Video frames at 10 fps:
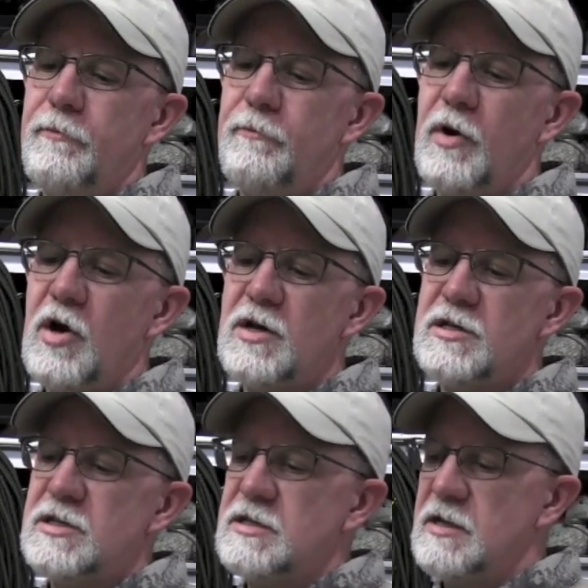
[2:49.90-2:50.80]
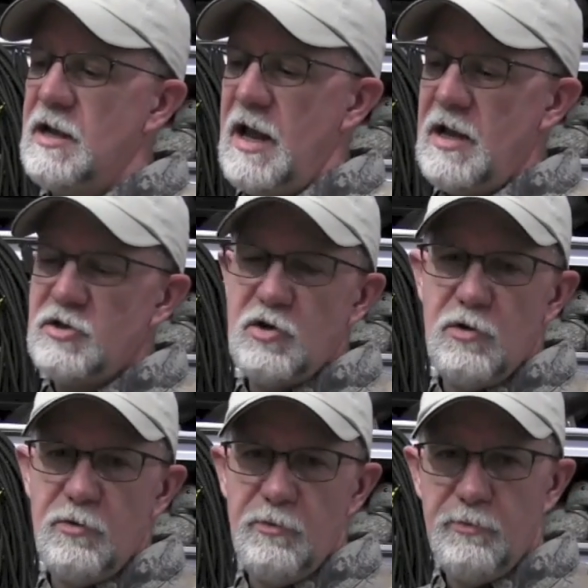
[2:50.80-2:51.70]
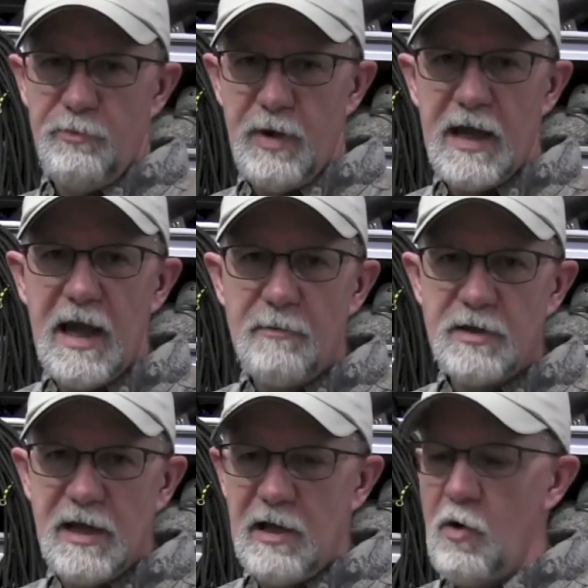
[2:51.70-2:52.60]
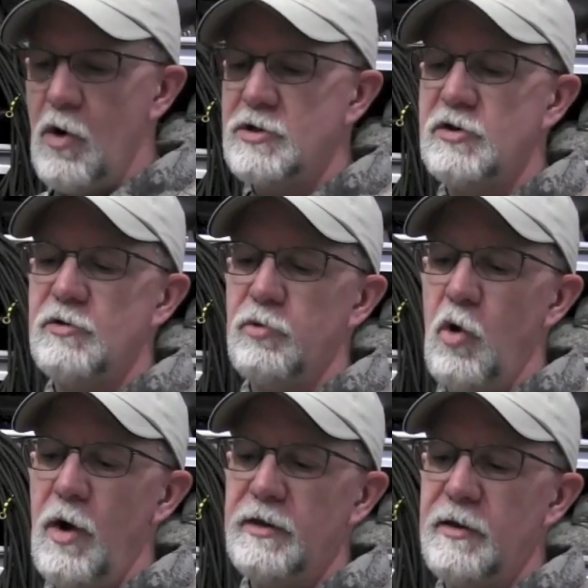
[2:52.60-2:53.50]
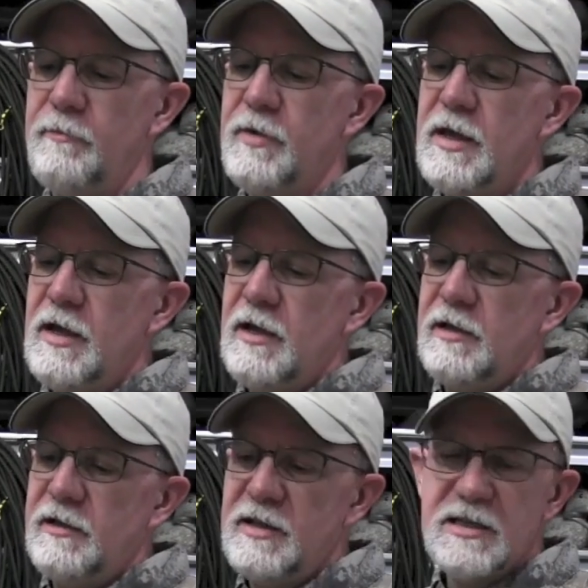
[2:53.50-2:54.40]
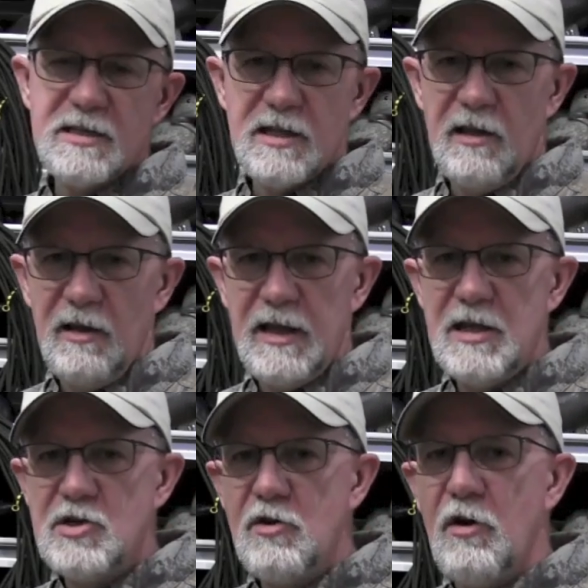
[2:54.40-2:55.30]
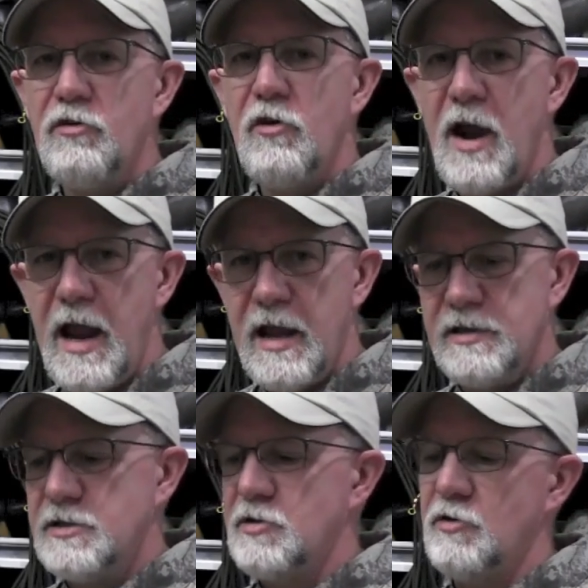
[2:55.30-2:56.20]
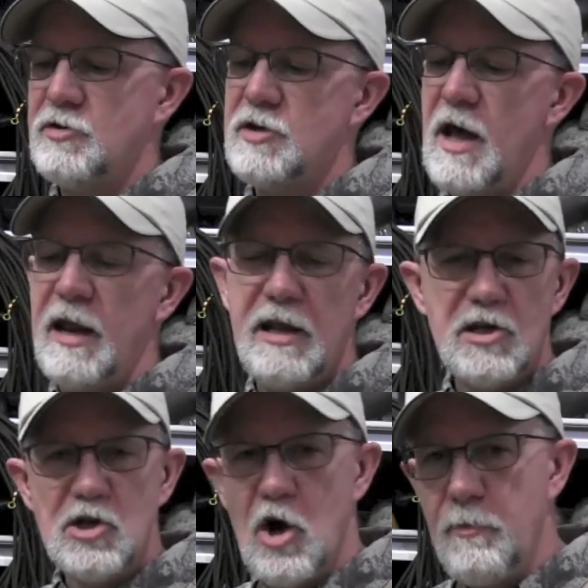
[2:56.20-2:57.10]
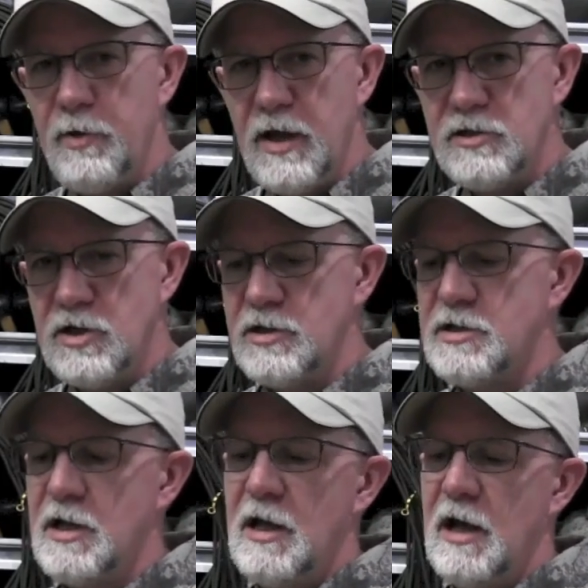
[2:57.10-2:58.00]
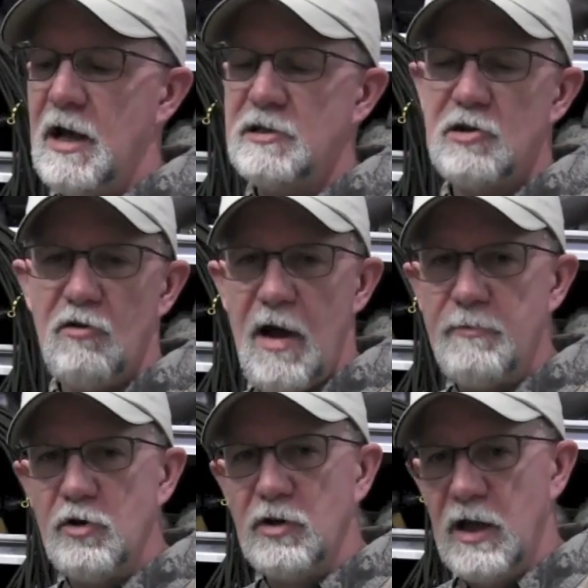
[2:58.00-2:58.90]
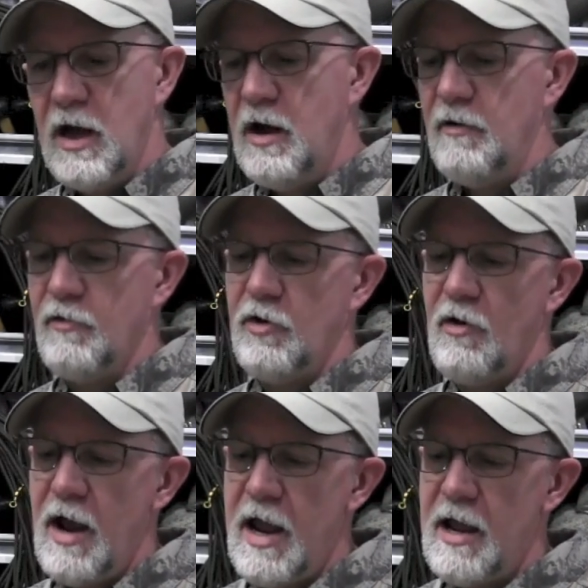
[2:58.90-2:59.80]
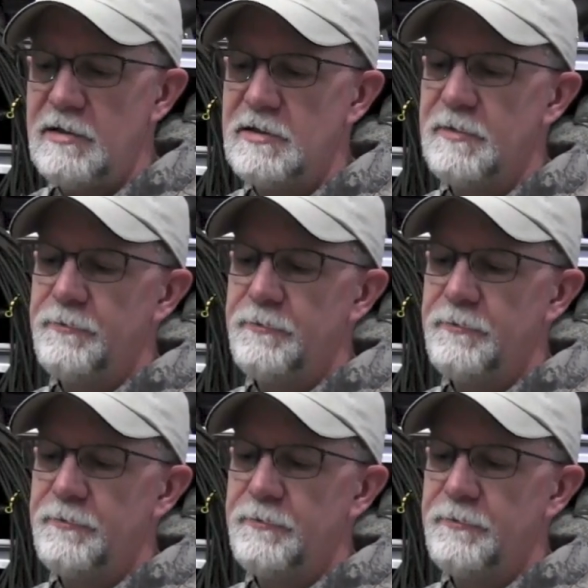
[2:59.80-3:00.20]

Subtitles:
because as you're picking up the decoys or deploying them, this is a little easier on your hands. There's not any sharp edges to grab your glove or your hand.